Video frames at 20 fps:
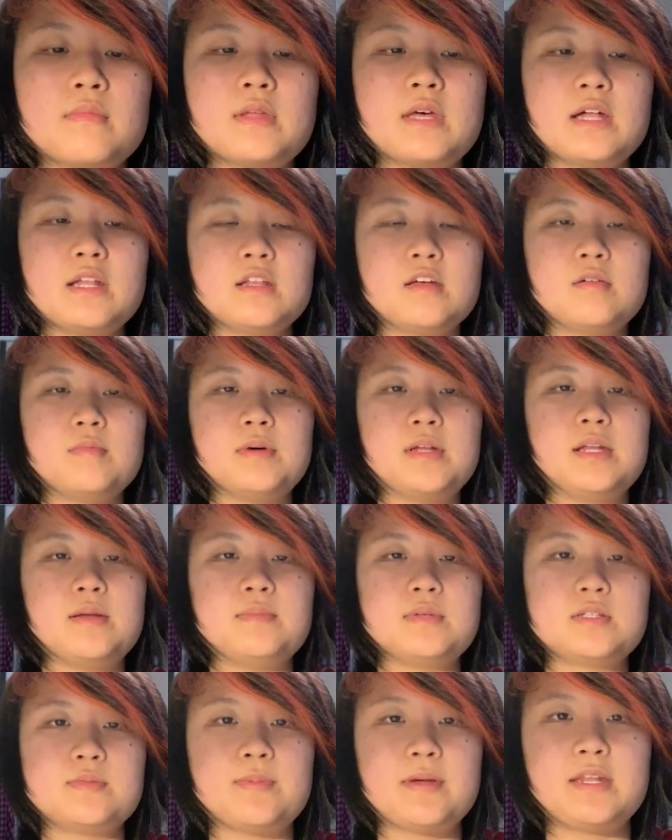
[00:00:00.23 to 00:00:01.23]
Hello, my name
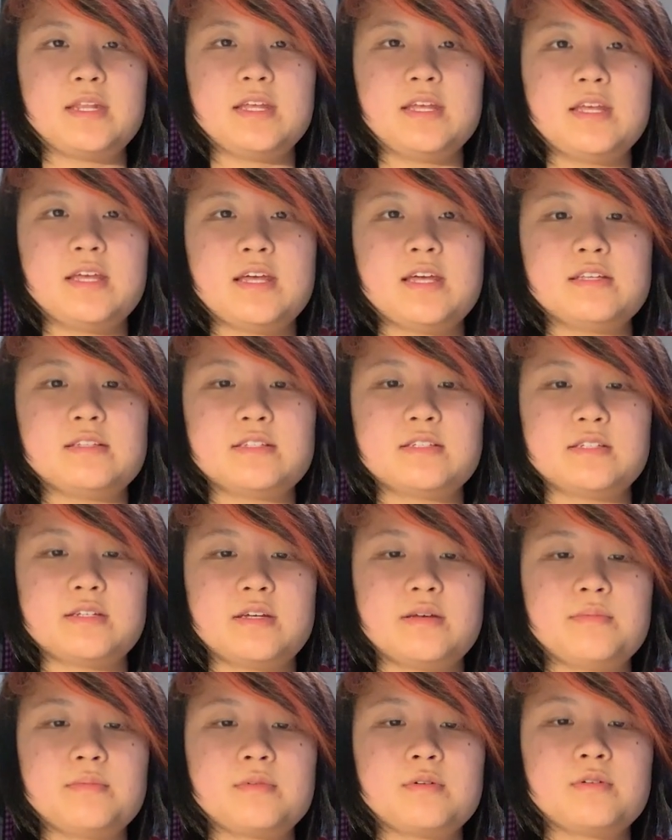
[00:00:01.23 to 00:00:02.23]
is Betty, and
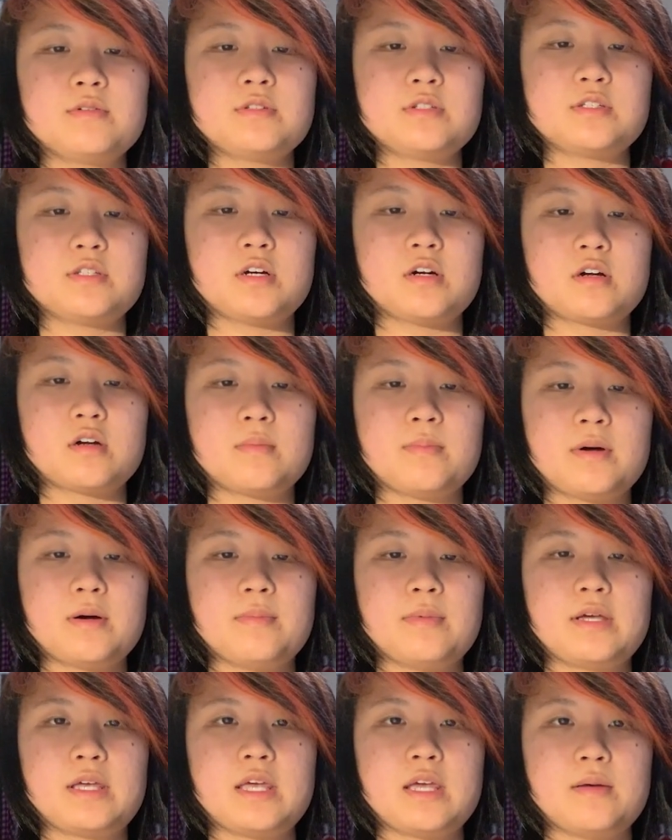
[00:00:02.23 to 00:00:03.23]
today I'm going to talk about
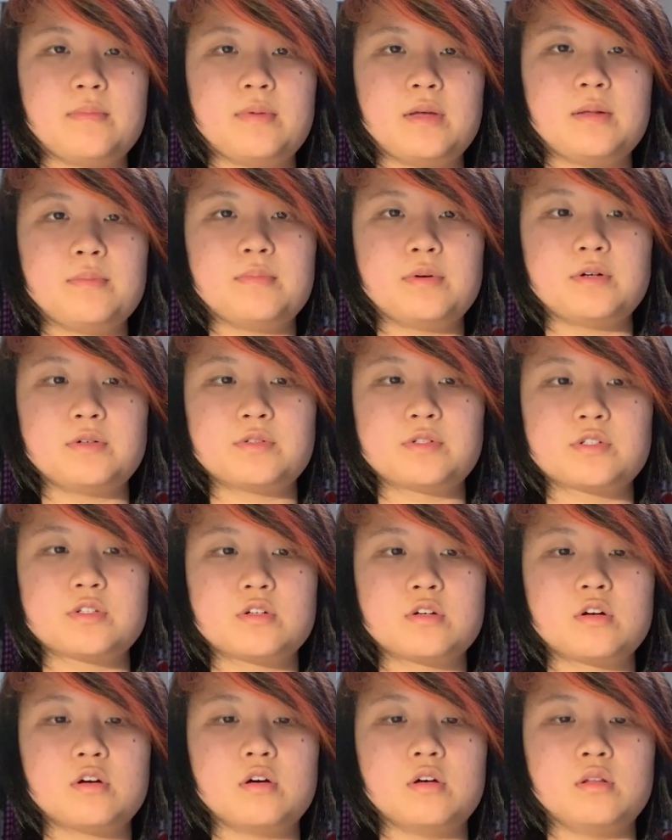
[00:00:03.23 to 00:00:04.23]
my campaign
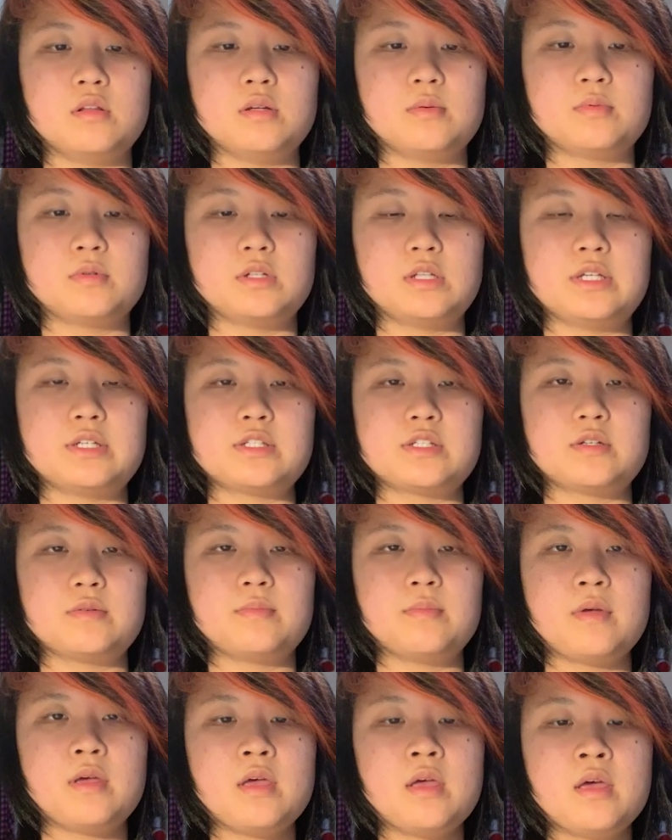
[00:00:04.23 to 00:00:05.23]
poster on
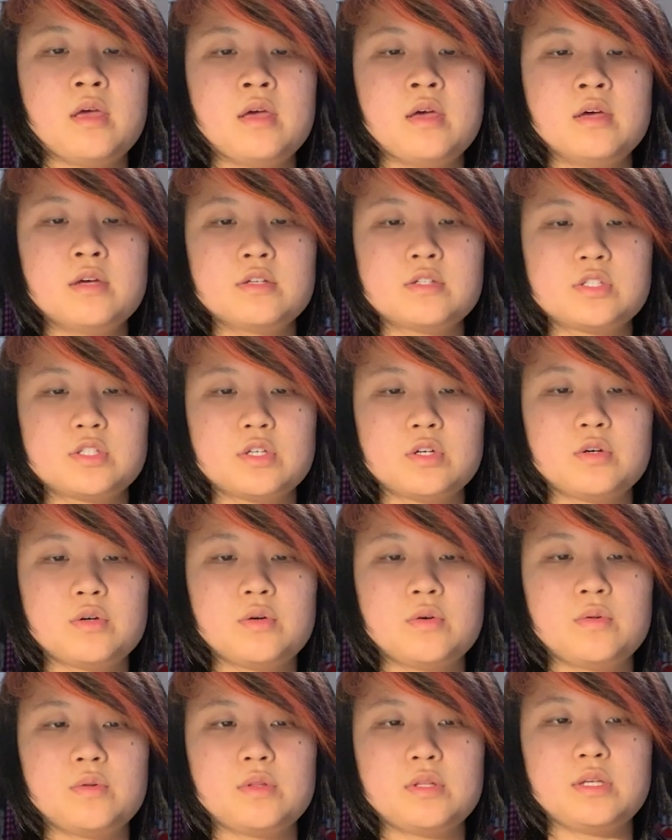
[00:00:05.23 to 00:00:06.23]
liberalism.
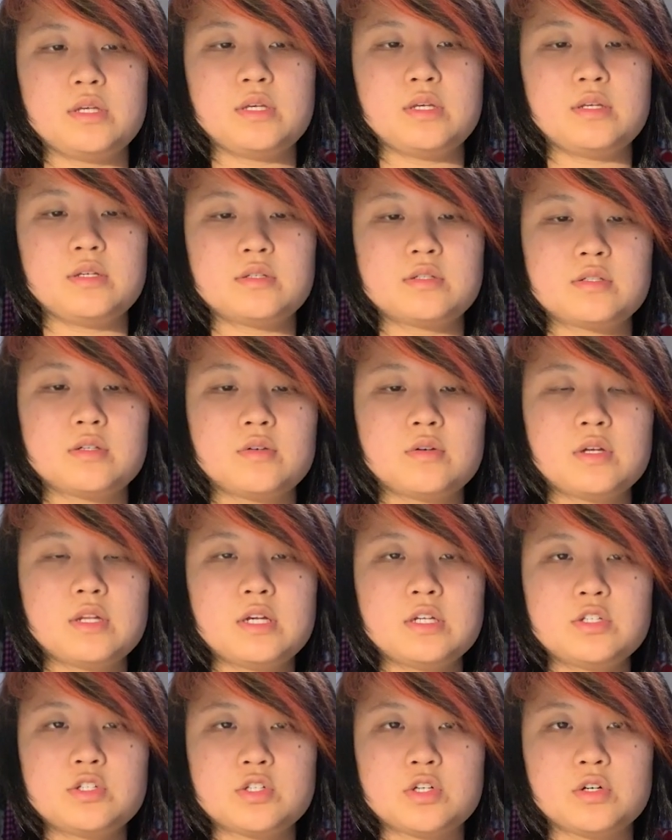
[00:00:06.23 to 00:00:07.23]
So, the slogan
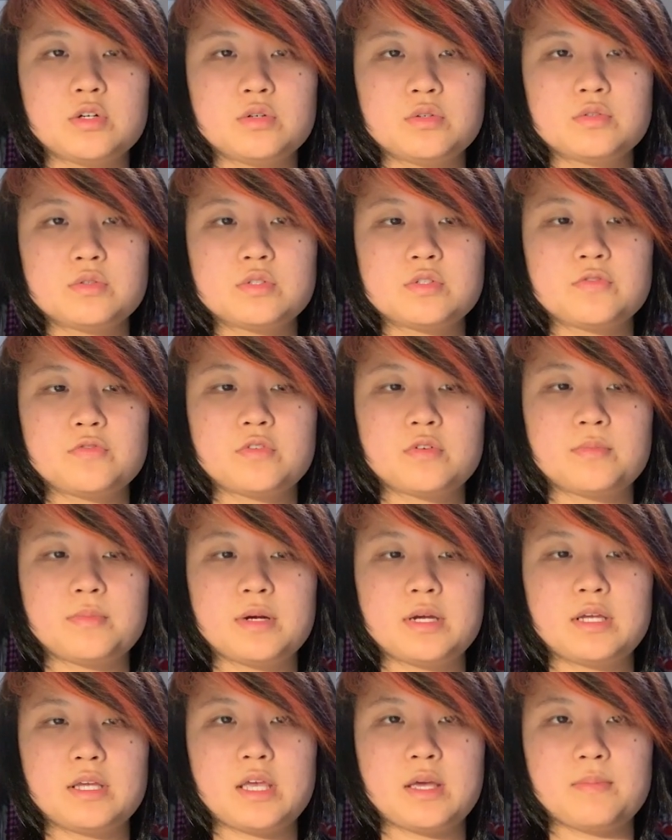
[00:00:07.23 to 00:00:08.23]
I chose for
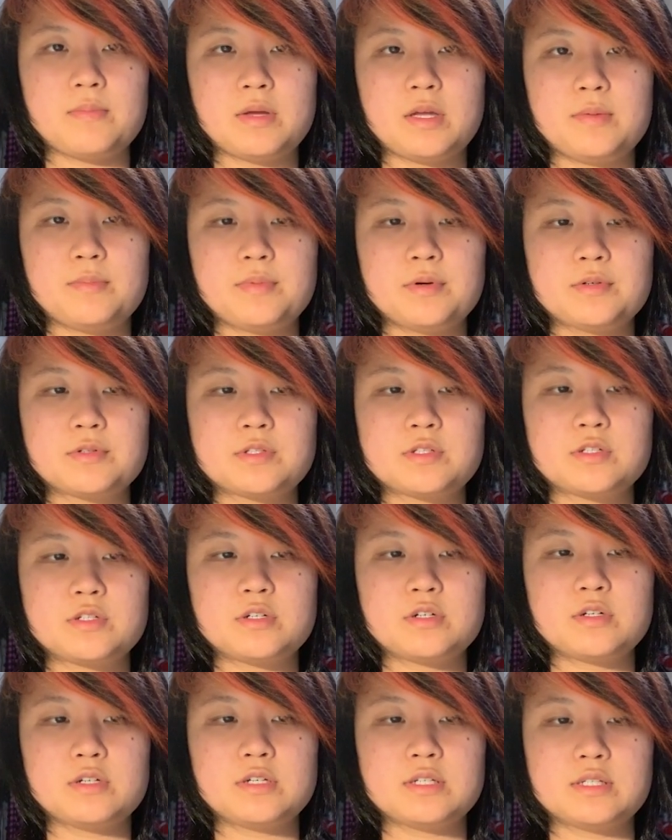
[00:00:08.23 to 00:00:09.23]
my campaign
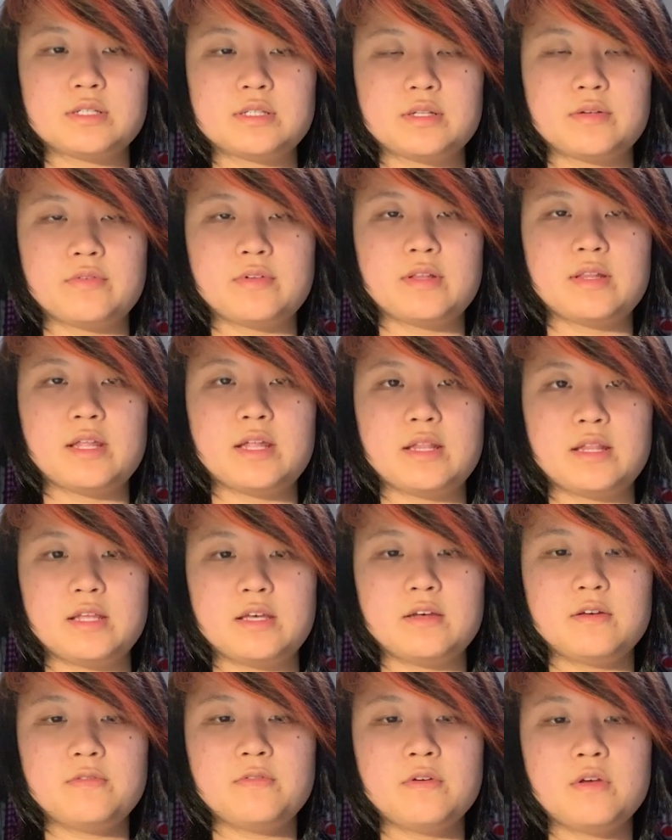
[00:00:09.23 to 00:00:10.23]
poster is "Live and Let
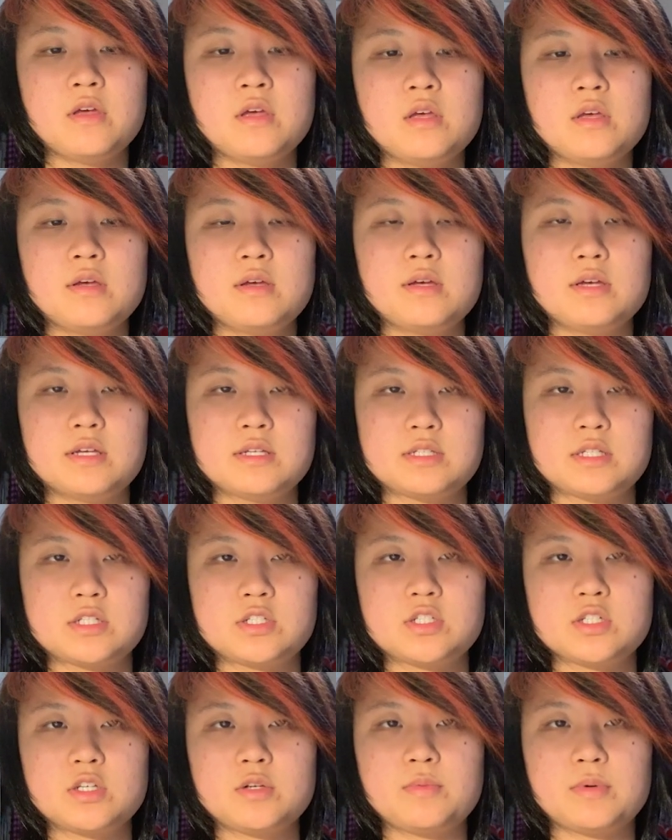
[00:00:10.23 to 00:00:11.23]
Live."
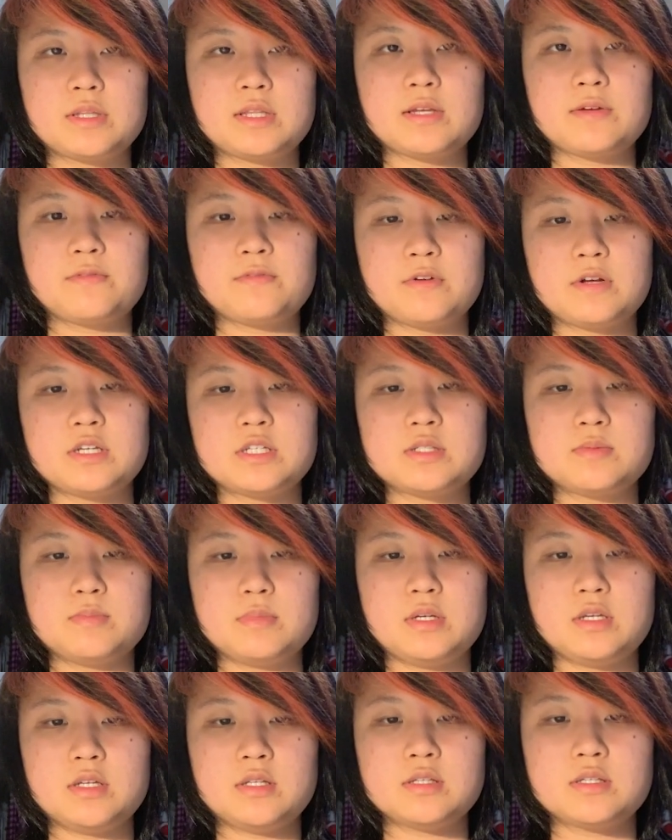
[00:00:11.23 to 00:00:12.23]
Essentially, what that phrase
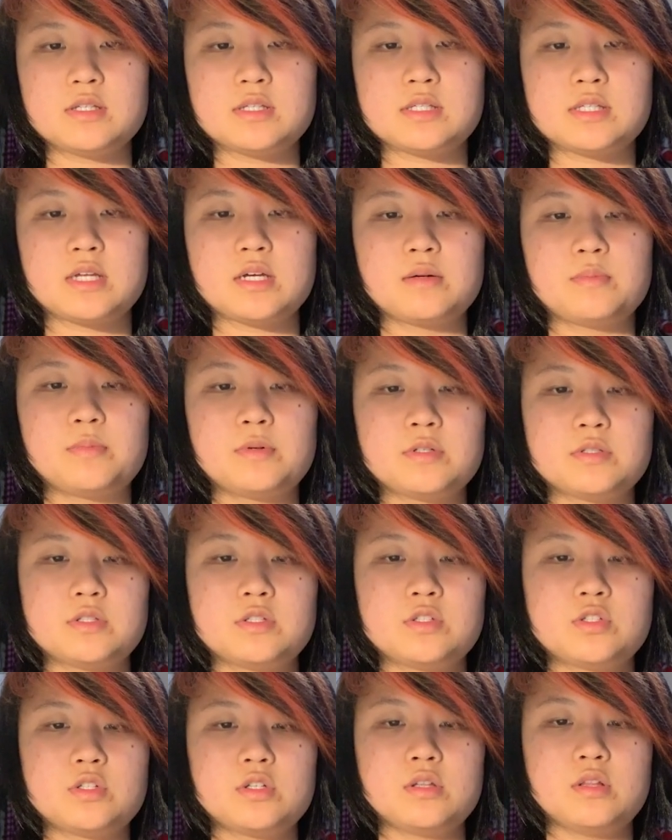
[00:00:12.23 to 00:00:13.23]
means is that a
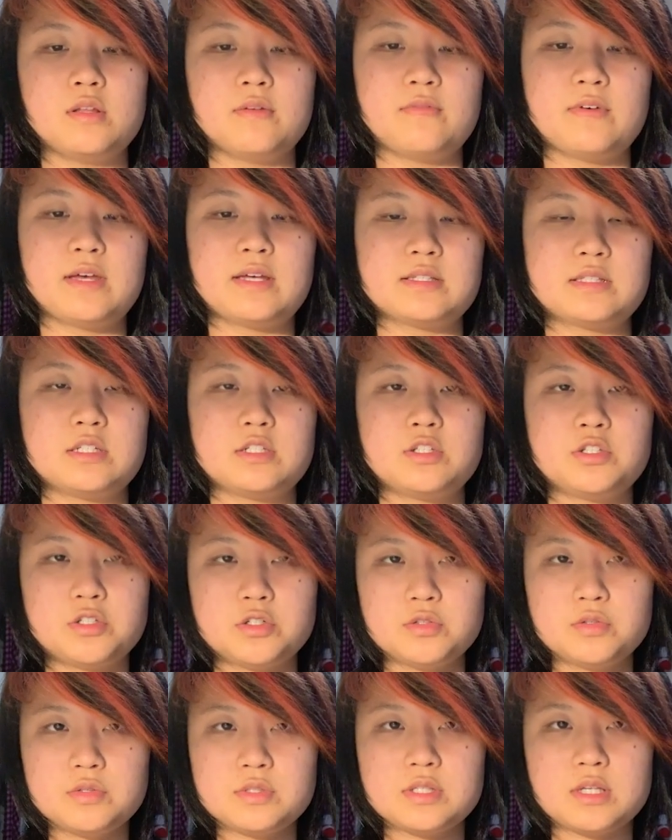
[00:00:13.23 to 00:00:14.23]
person should live as they
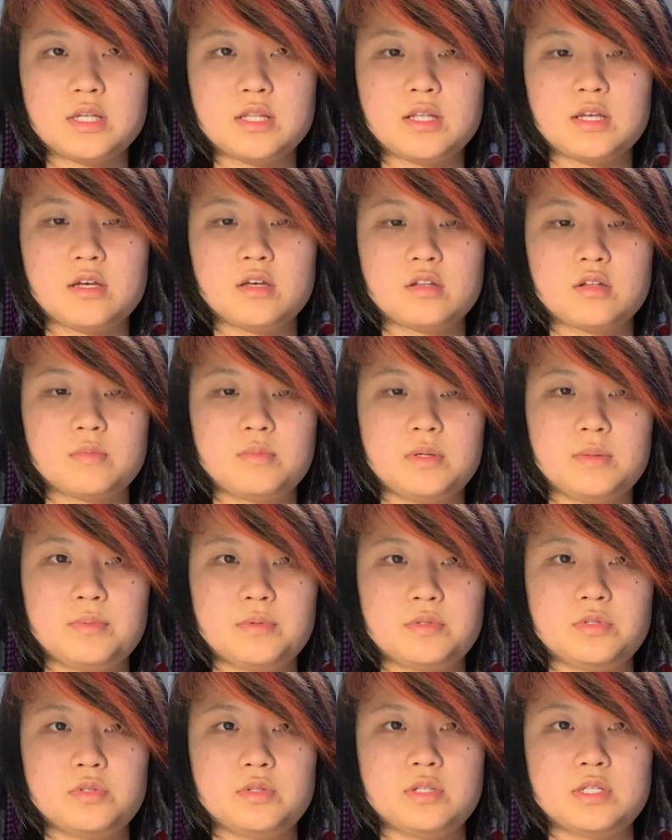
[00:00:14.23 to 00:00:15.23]
choose and let other
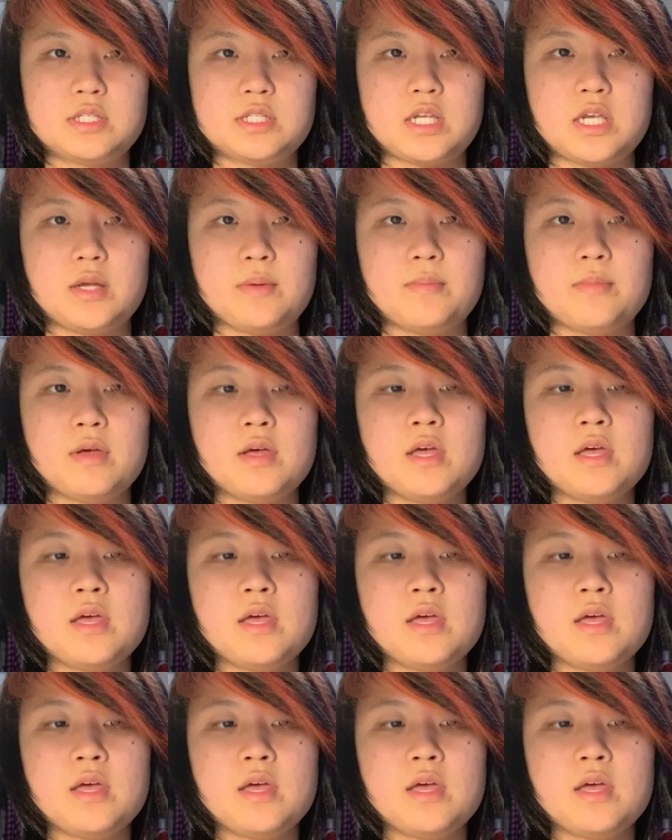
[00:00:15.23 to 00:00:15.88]
people do the same.